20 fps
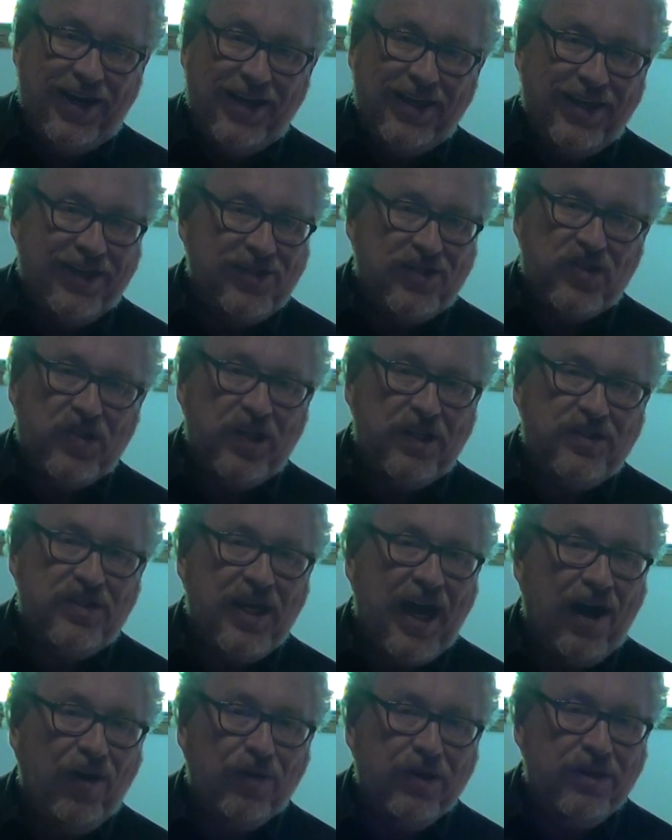that sits
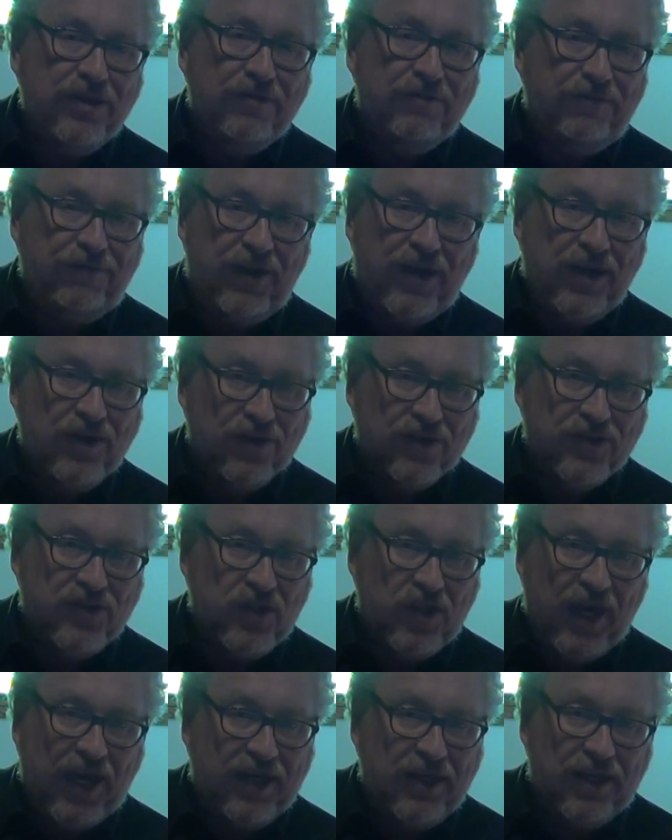out in the fields
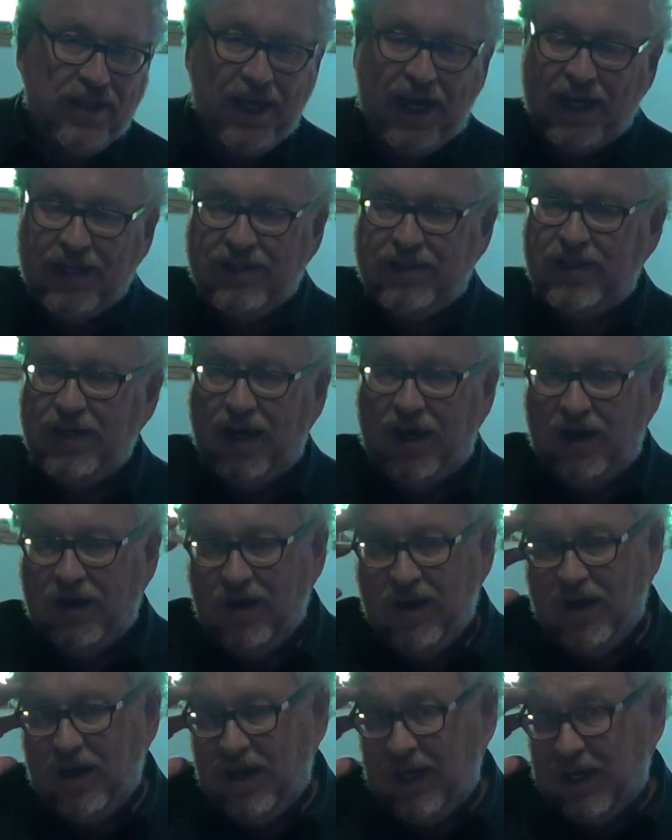that
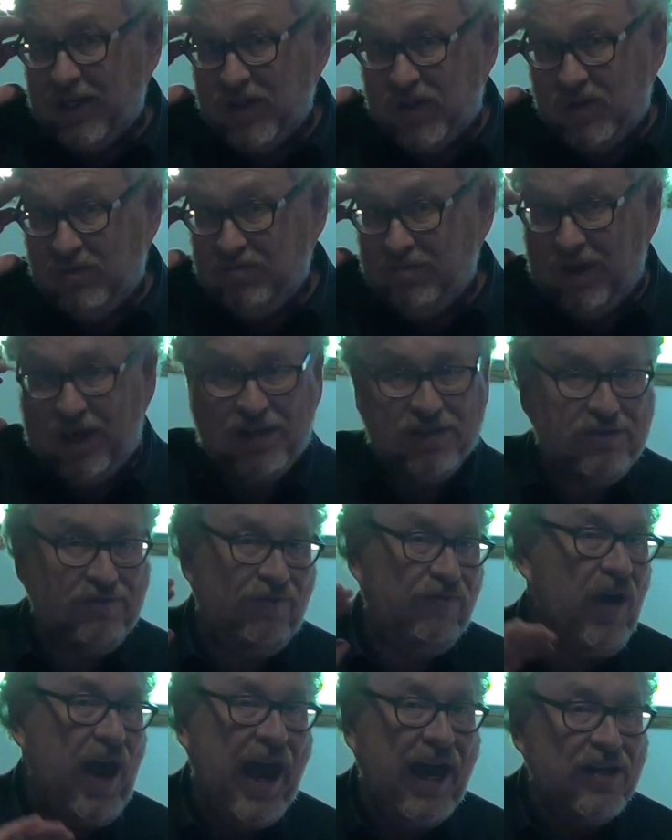
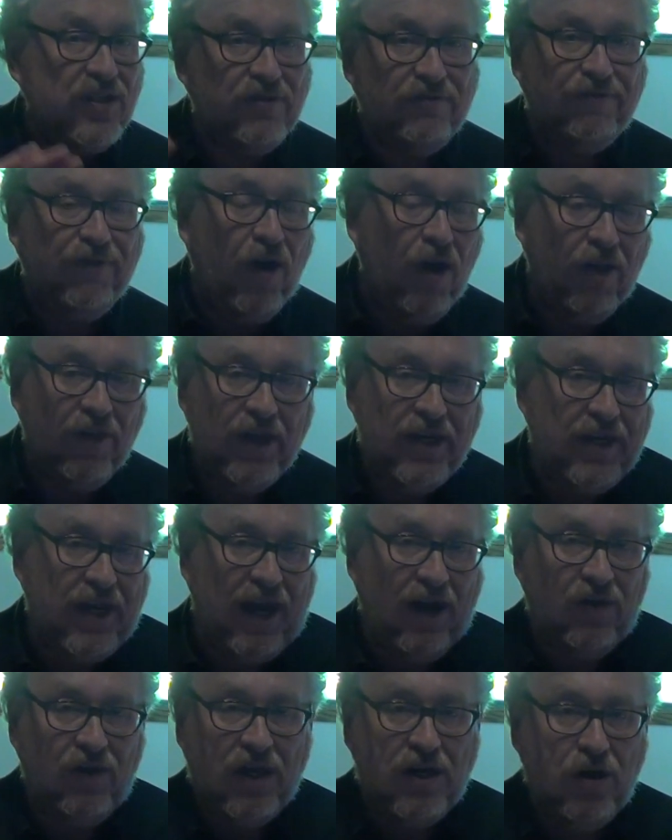has fallen
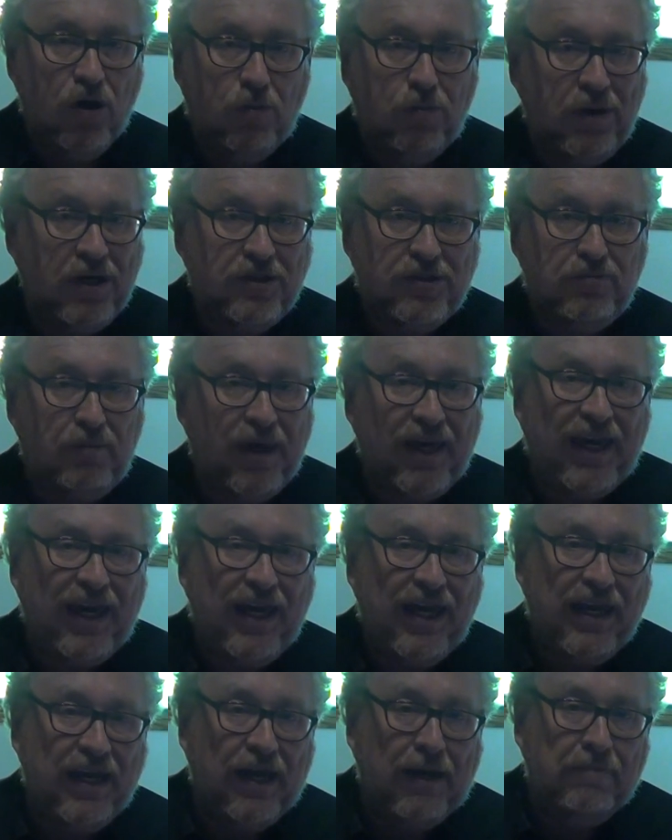down and nobody's
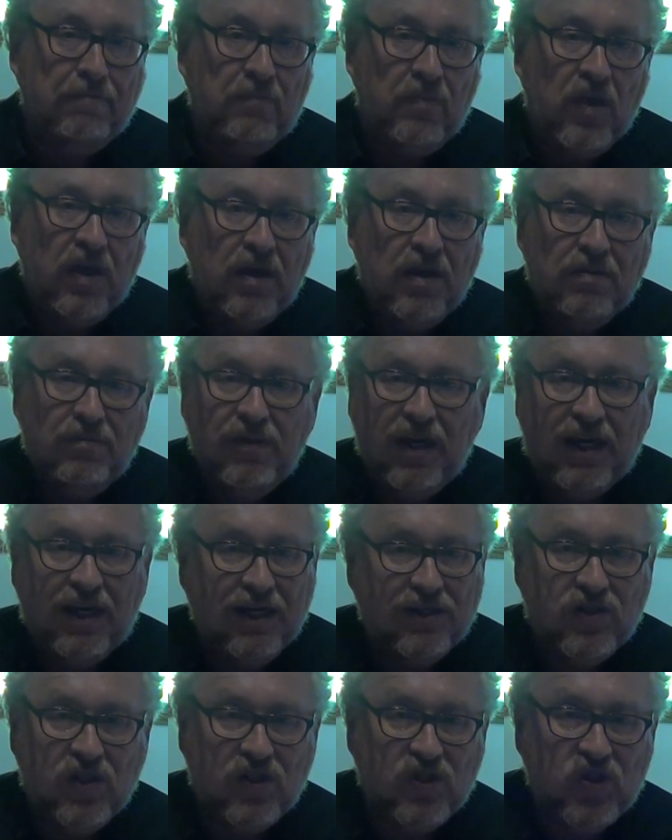picking it up
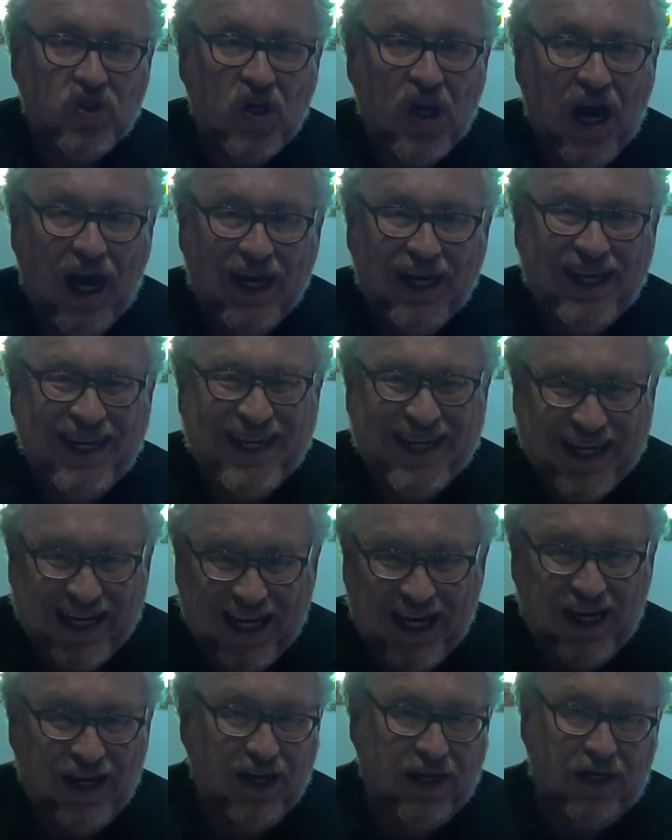because it's not
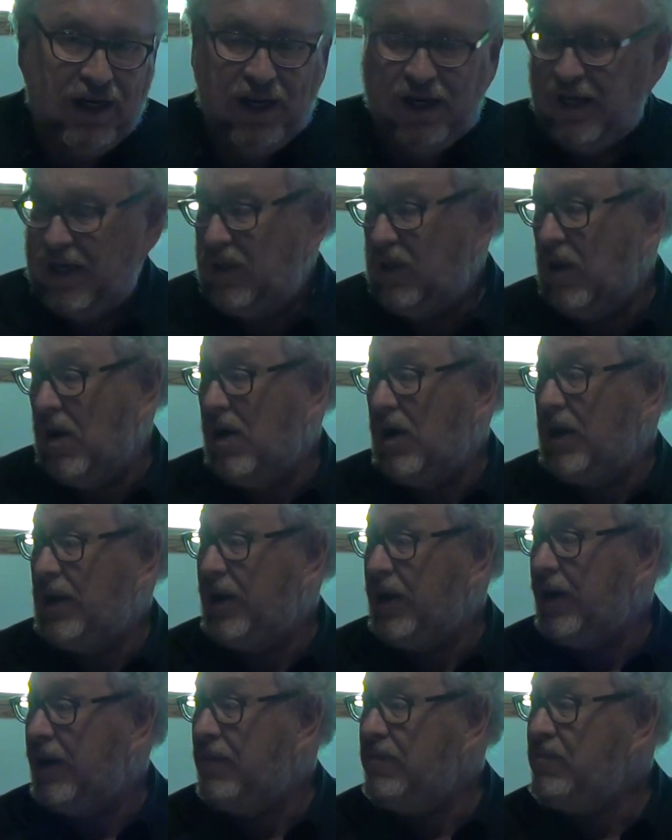needed any
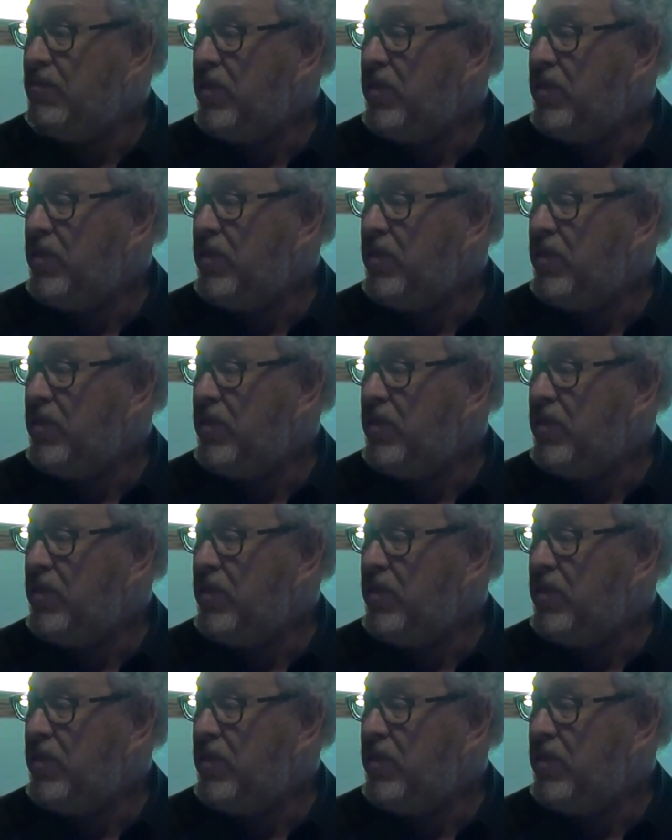longer.